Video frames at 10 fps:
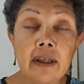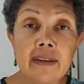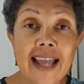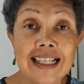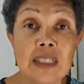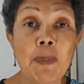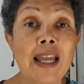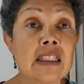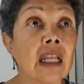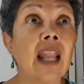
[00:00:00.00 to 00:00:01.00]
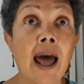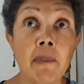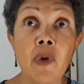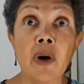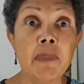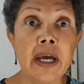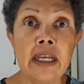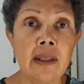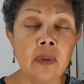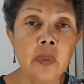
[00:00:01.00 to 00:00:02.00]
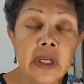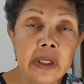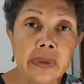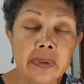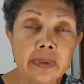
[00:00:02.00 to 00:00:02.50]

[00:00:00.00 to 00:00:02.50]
that spends a lot more money than we do.